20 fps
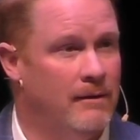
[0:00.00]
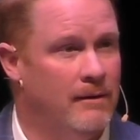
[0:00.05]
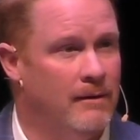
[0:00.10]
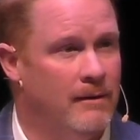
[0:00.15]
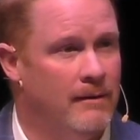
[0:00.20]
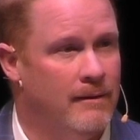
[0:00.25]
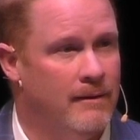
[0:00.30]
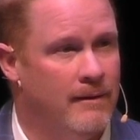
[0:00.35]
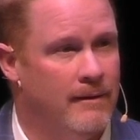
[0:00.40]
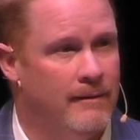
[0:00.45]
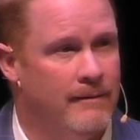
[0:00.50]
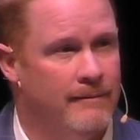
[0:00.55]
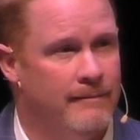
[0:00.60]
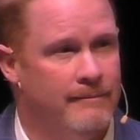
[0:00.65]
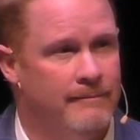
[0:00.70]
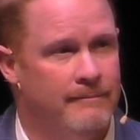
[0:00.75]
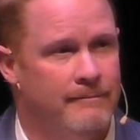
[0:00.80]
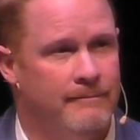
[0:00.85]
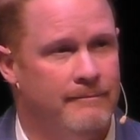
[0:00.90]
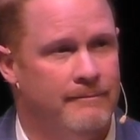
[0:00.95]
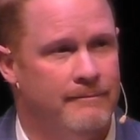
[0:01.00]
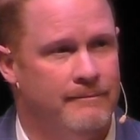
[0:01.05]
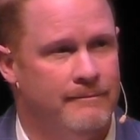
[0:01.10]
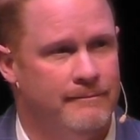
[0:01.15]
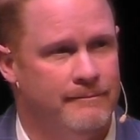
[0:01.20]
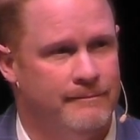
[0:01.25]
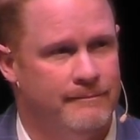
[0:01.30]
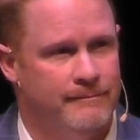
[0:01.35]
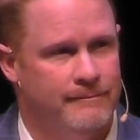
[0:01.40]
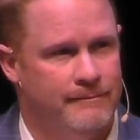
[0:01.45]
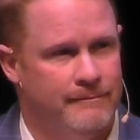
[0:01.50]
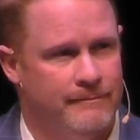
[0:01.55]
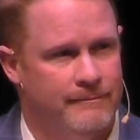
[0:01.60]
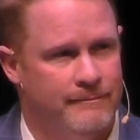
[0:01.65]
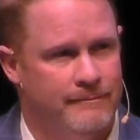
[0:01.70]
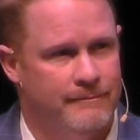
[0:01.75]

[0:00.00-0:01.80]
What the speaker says: Nothing is said.